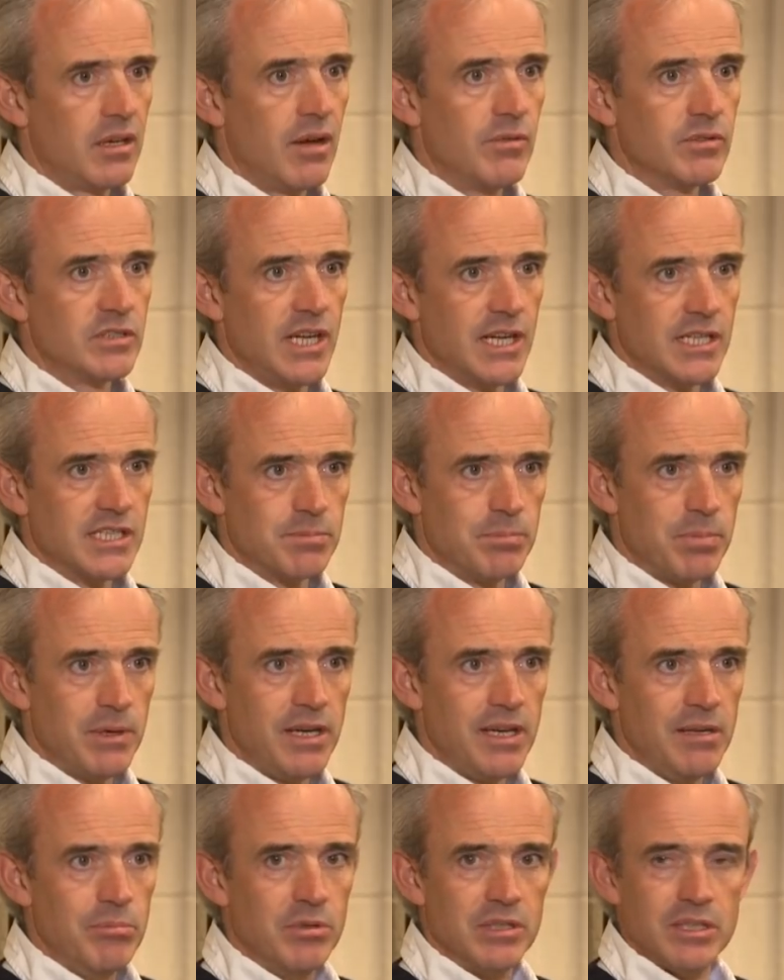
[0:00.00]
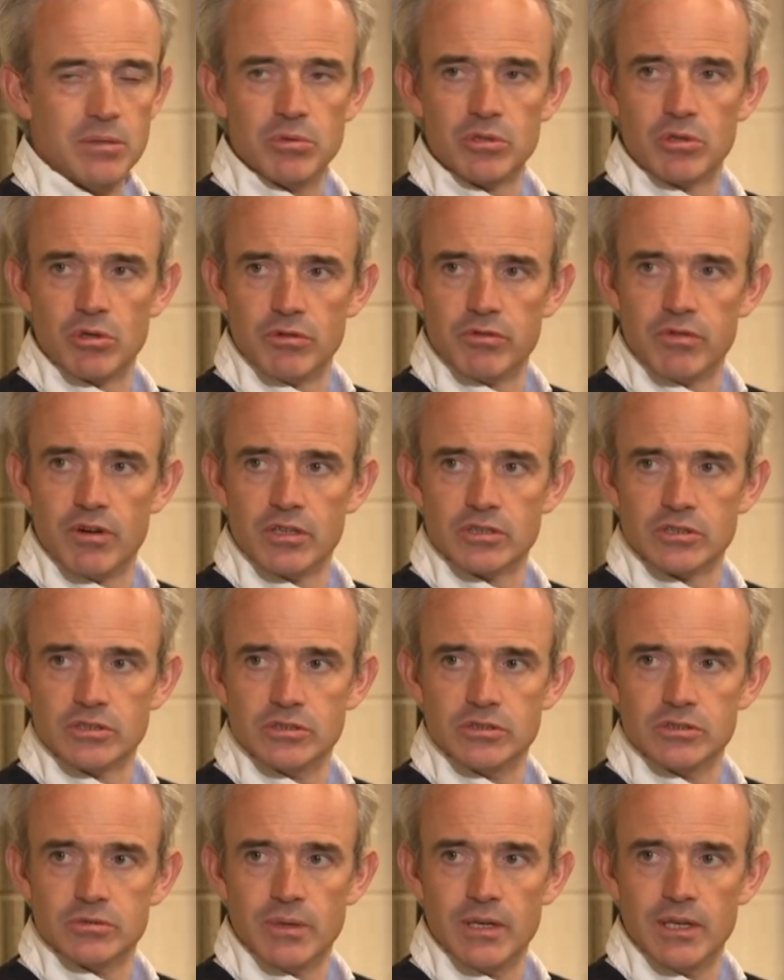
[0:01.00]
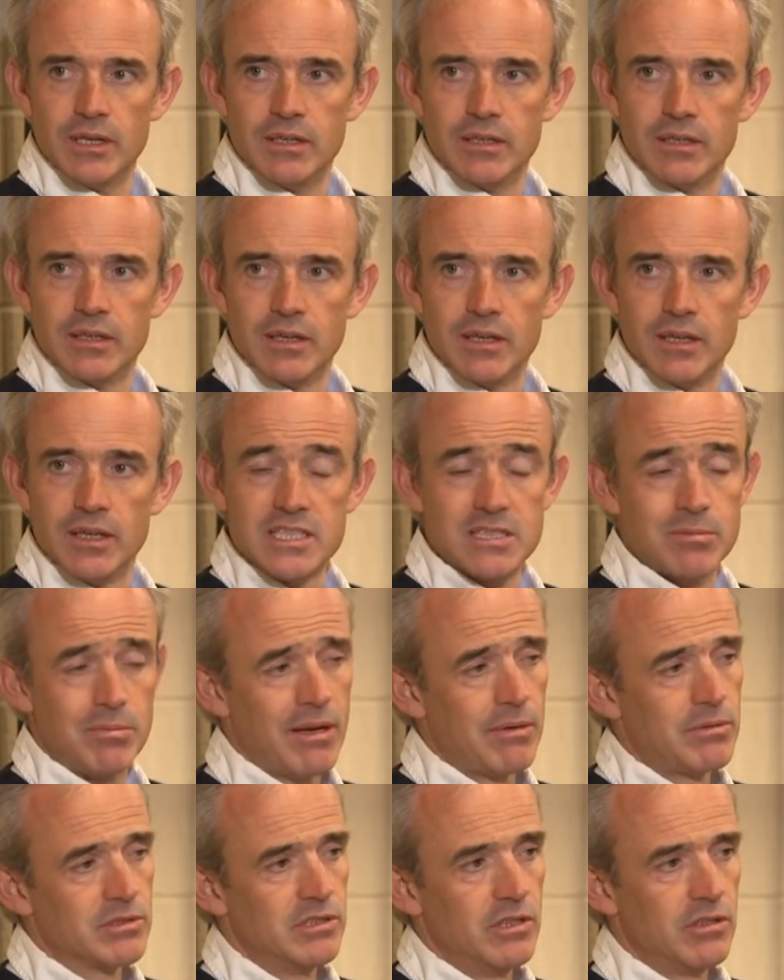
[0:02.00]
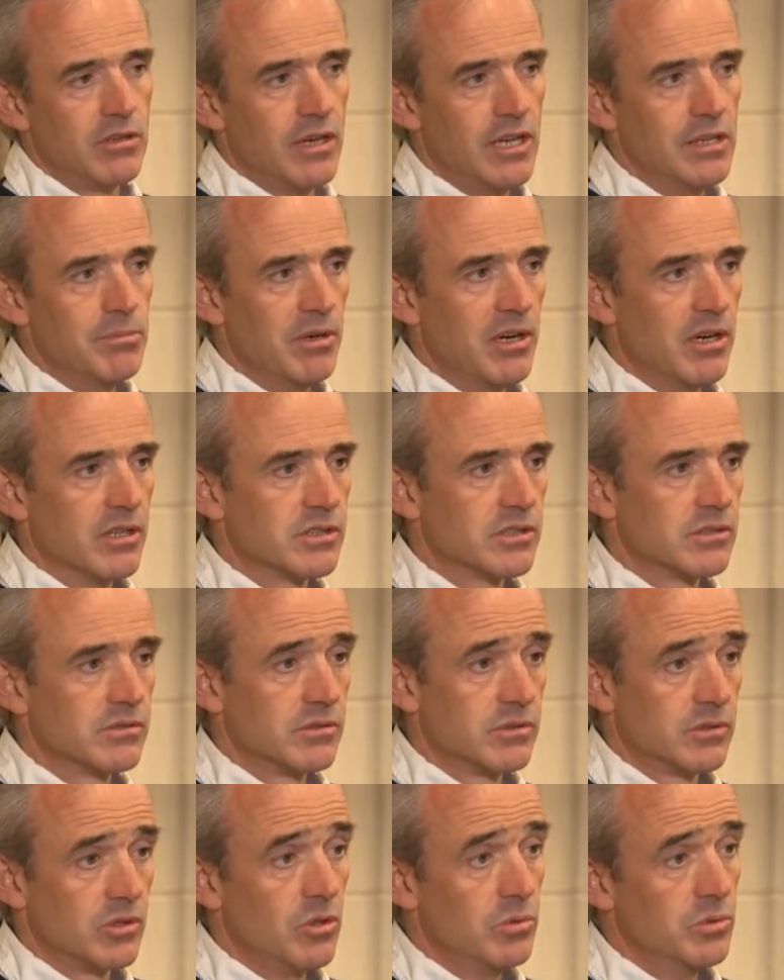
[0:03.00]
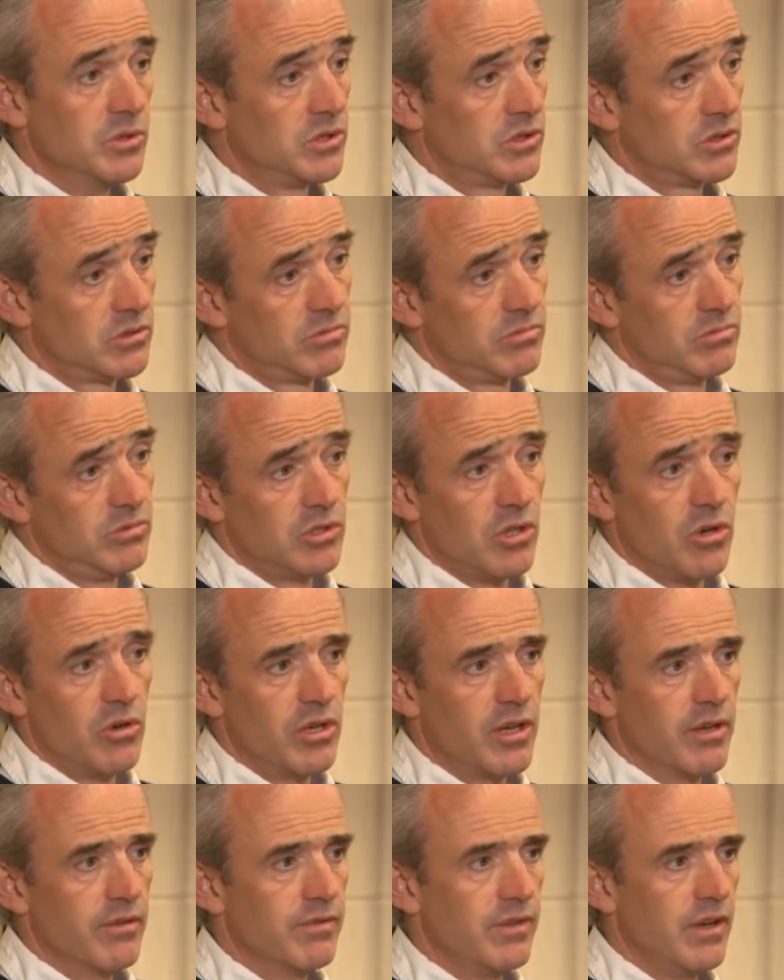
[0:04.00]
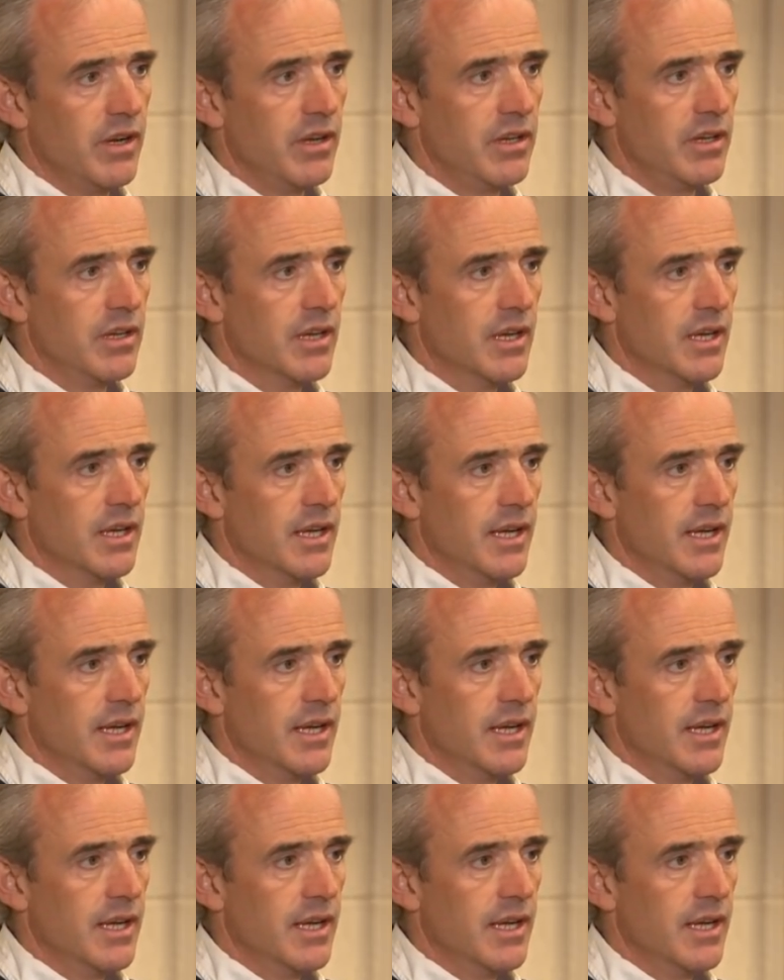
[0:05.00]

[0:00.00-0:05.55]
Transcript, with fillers: they obviously had speed, but they were tough horses as well. Mm. Istabraq was an incredible horse. So was, was Hurricane Fly.